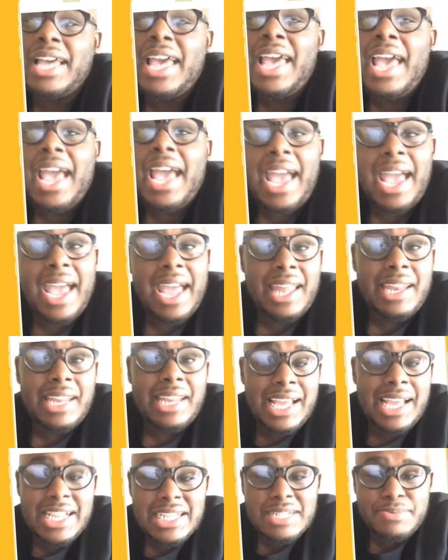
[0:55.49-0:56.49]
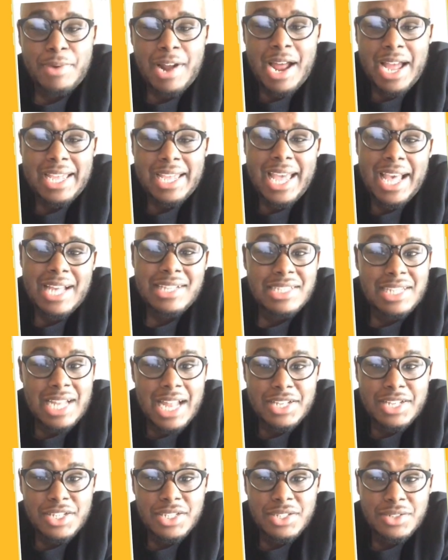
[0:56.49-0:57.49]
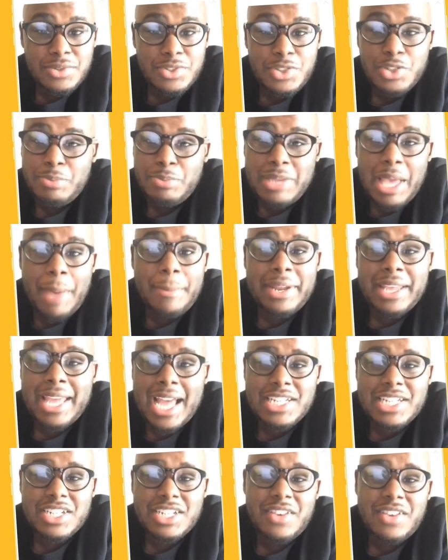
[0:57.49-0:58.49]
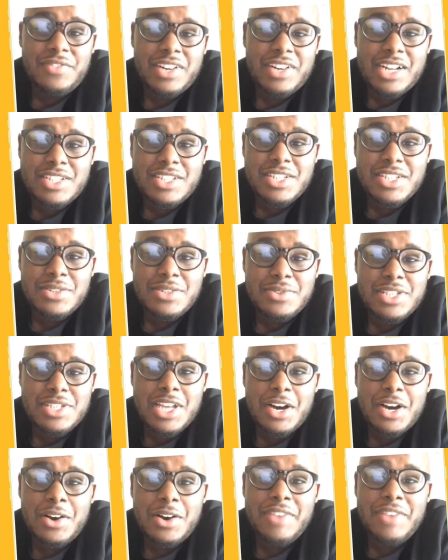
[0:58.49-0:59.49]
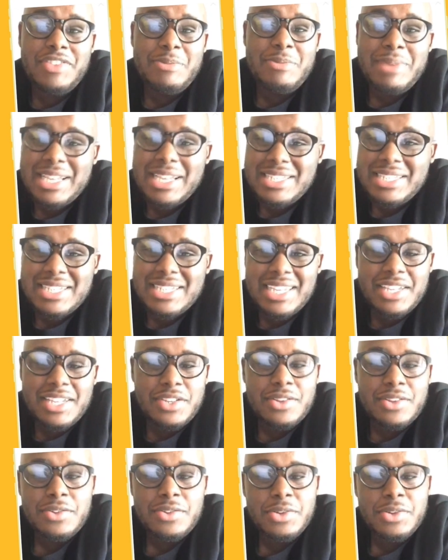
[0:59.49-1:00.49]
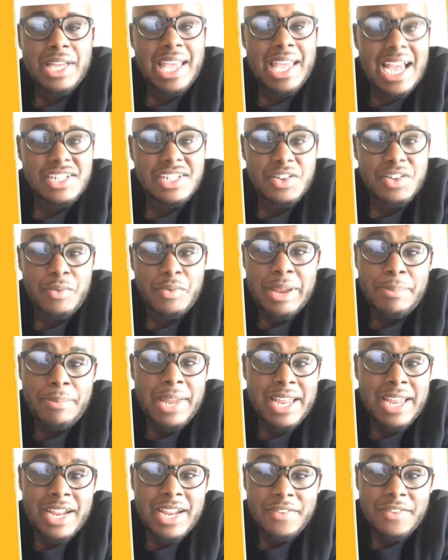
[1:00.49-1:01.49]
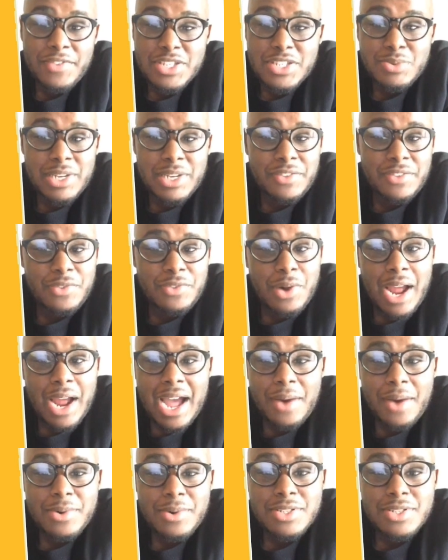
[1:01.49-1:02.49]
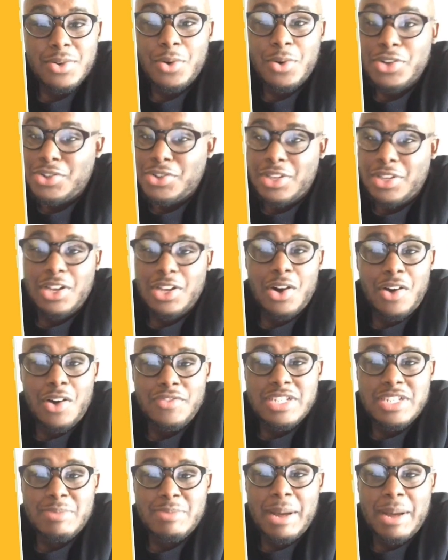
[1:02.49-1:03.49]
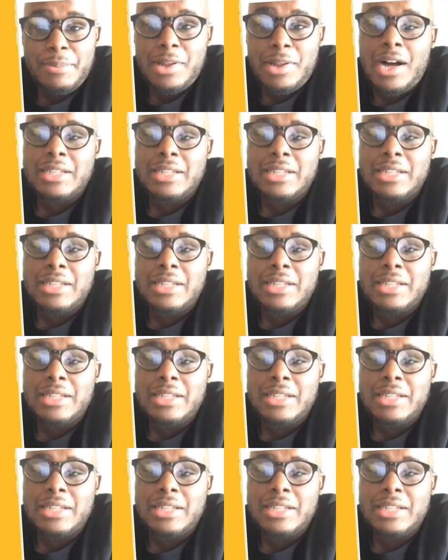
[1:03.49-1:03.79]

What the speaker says: And each broadcast that I do, you'll be able to catch it over there too. So if you miss it, you can catch the replay here for 24 hours, or you can go over to my blog the